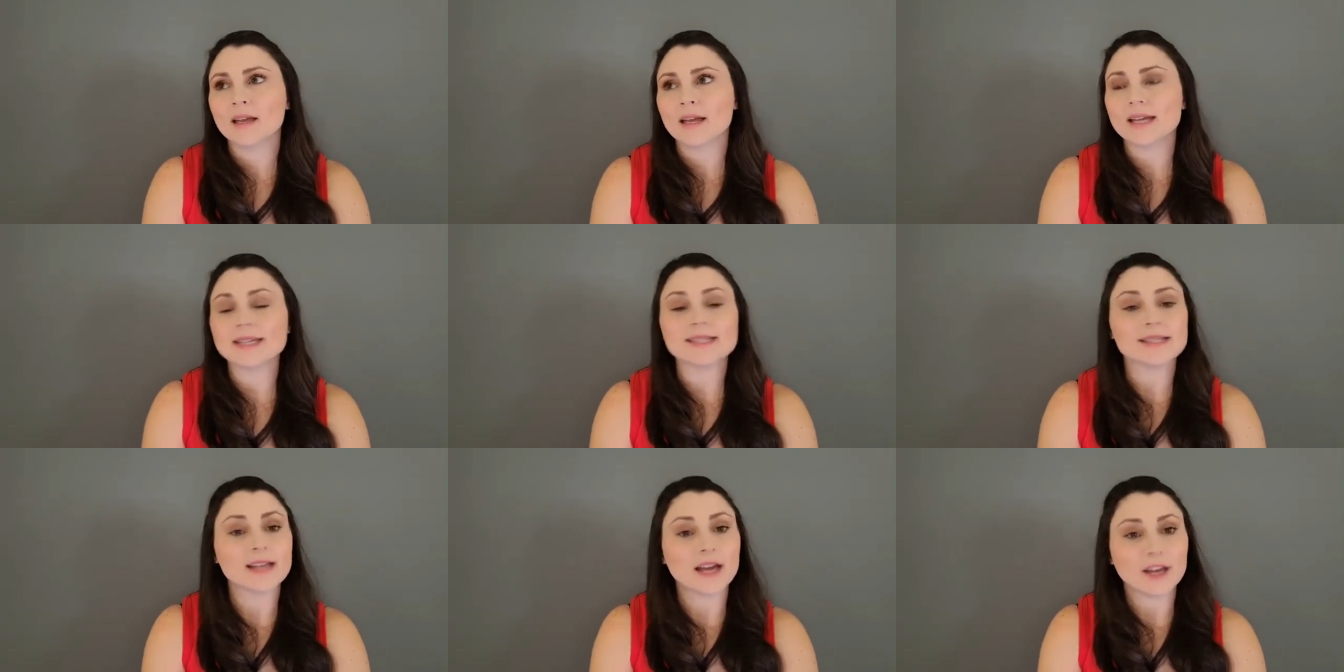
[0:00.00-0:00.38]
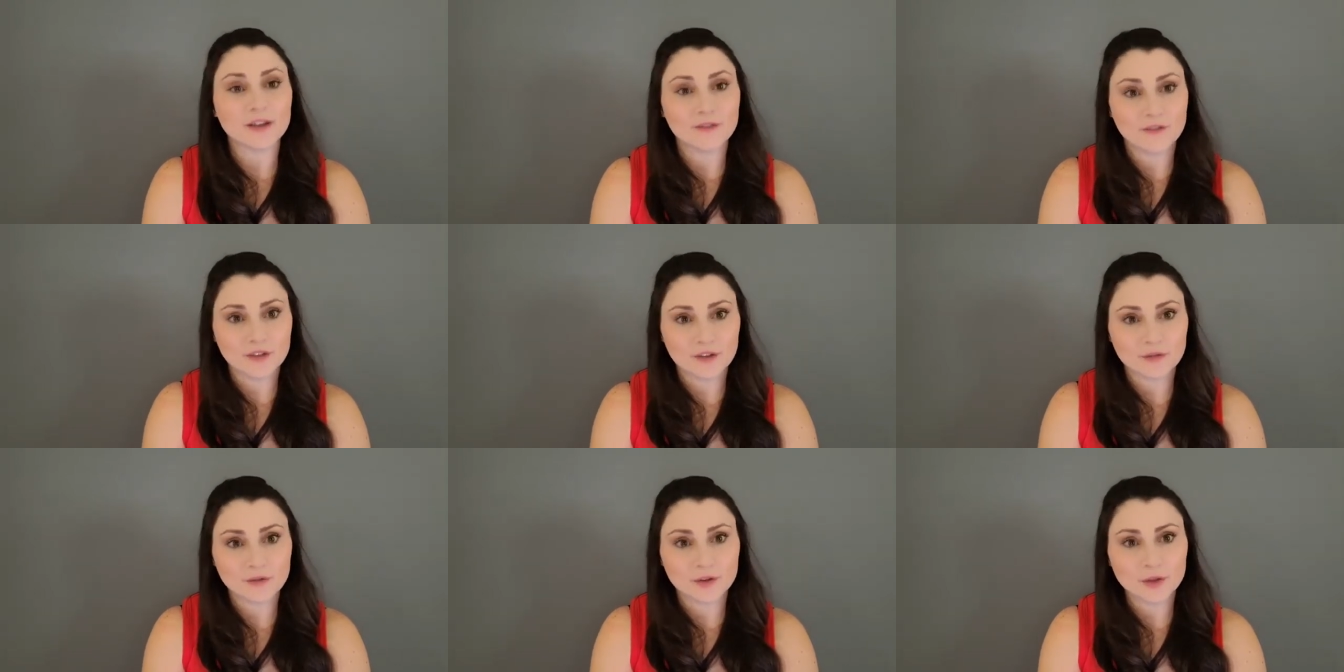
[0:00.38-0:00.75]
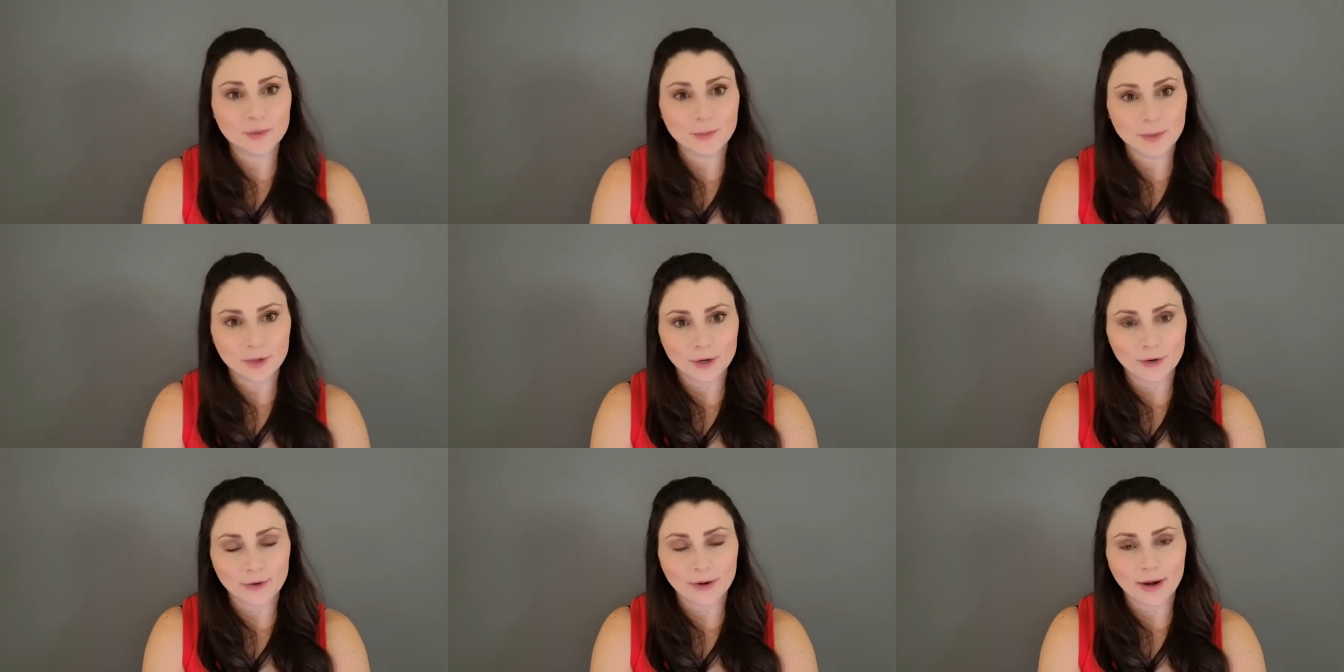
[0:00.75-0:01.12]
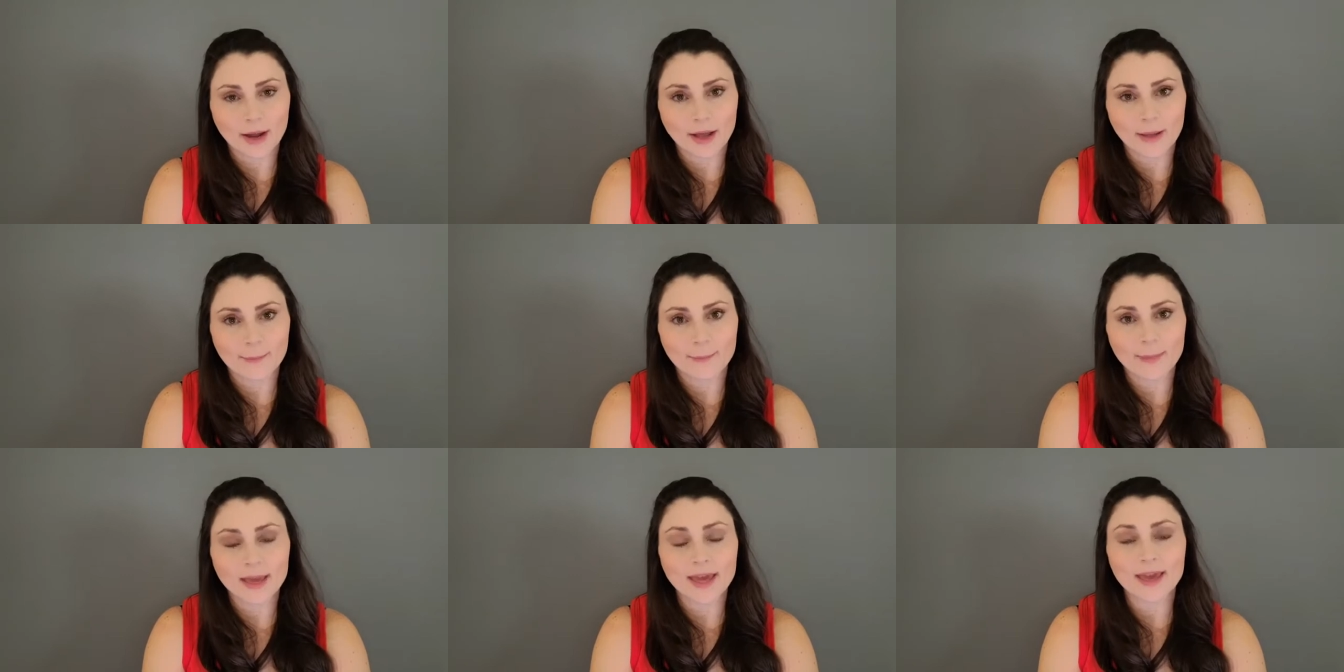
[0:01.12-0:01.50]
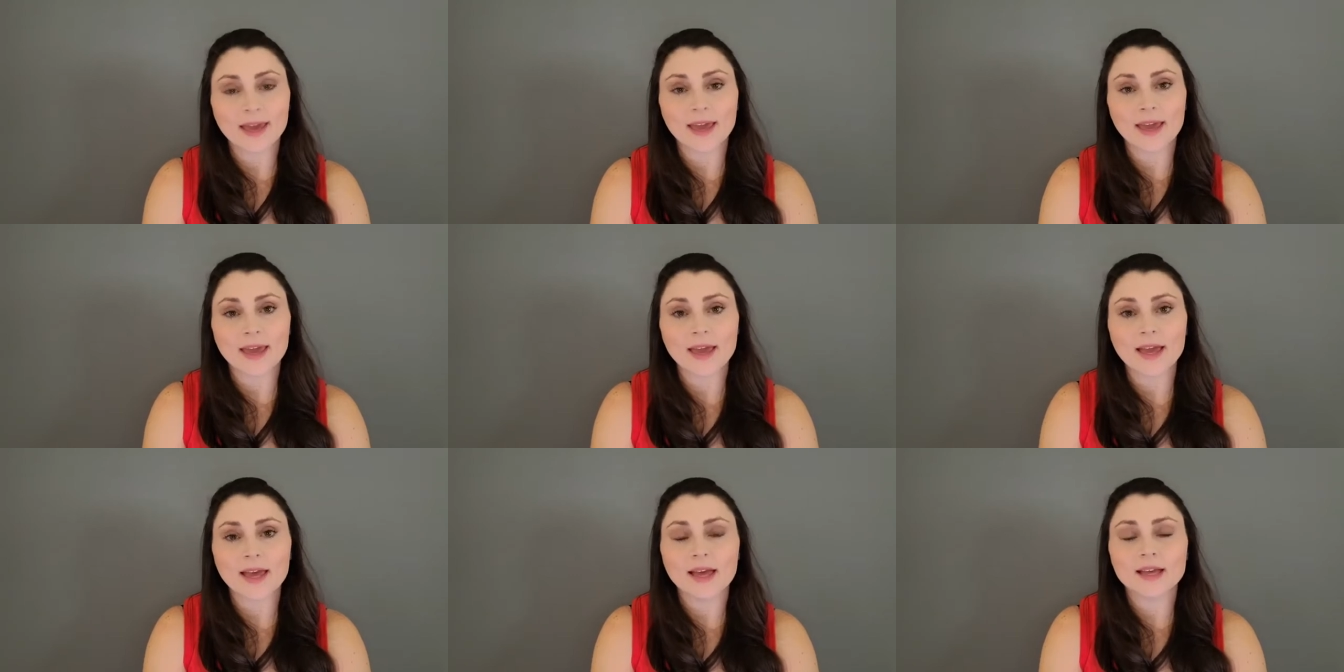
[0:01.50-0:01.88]
is not a fit for the program
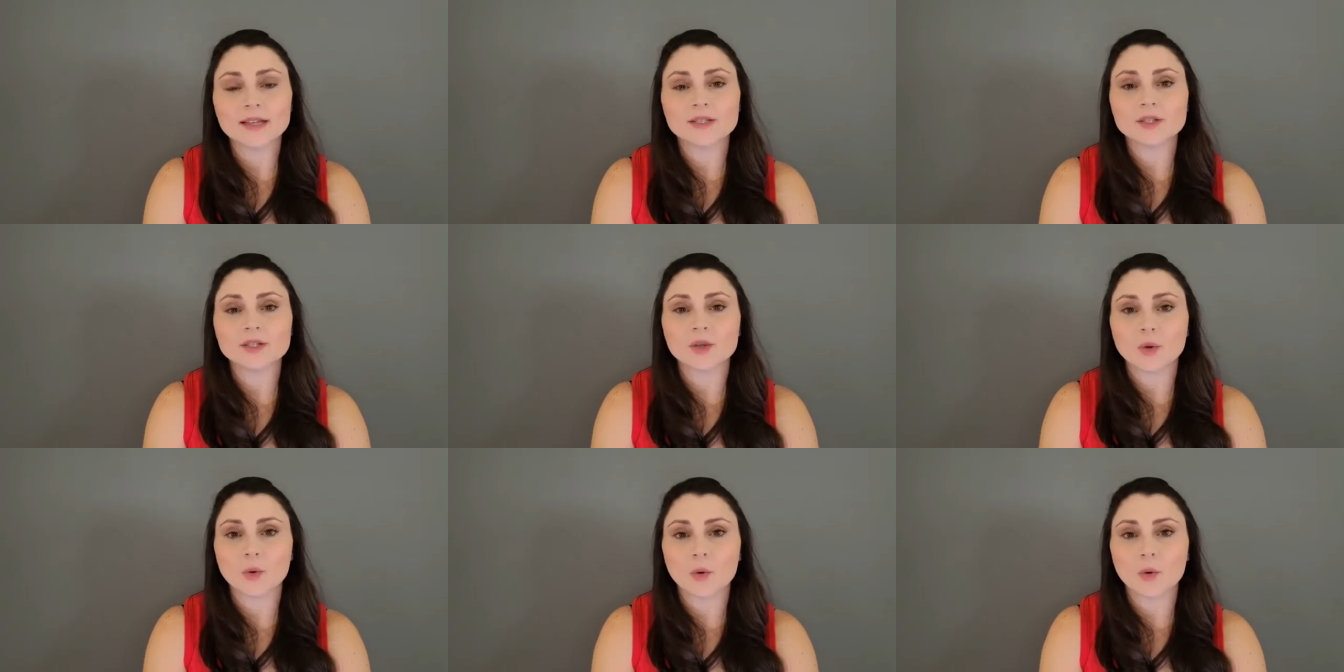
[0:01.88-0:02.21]
and